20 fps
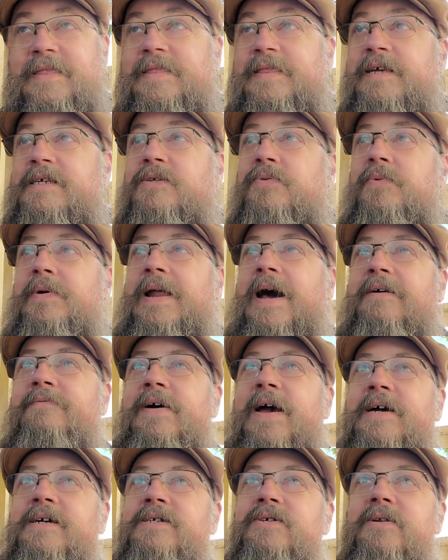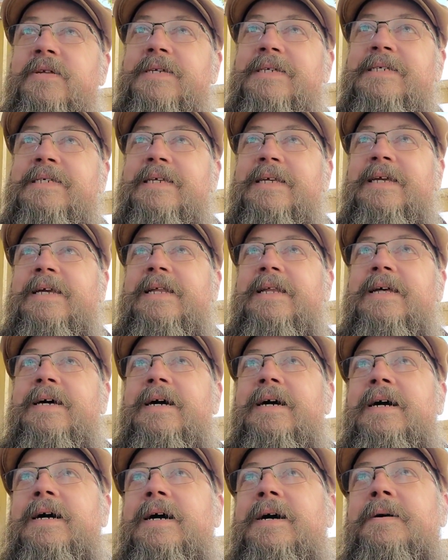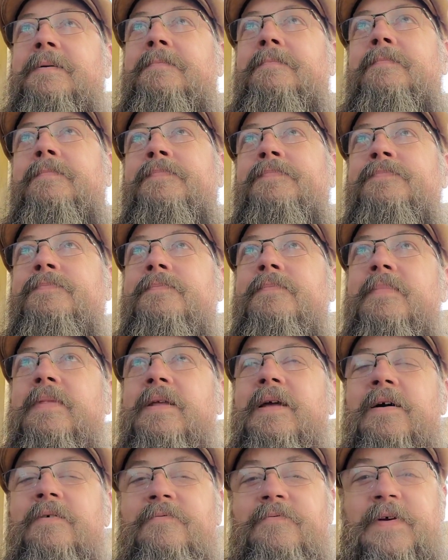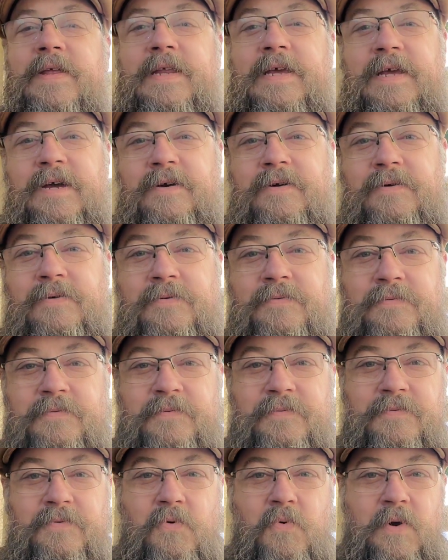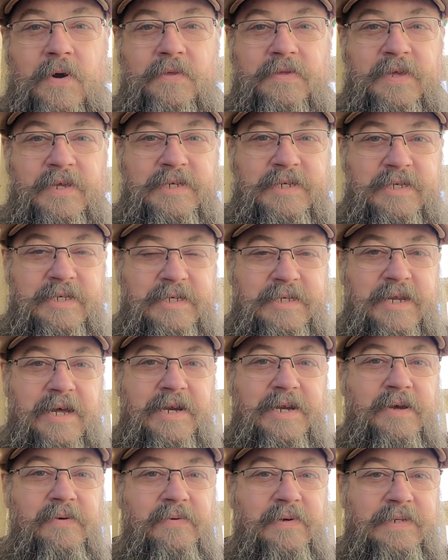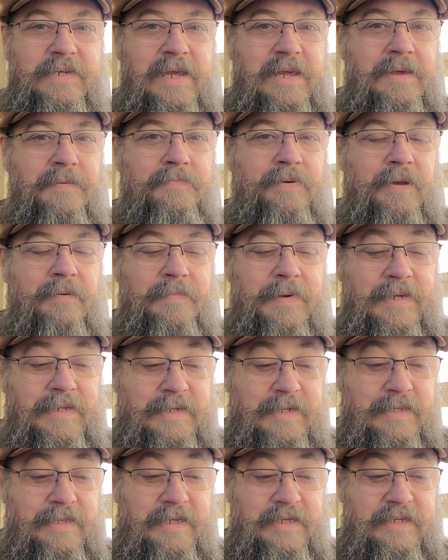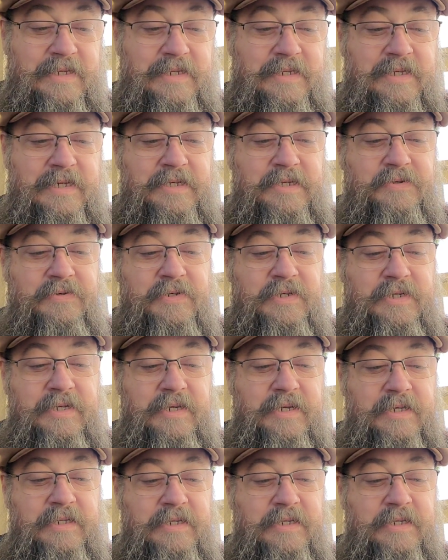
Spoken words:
This one, I've actually seen a video where this study was implemented. This is interesting.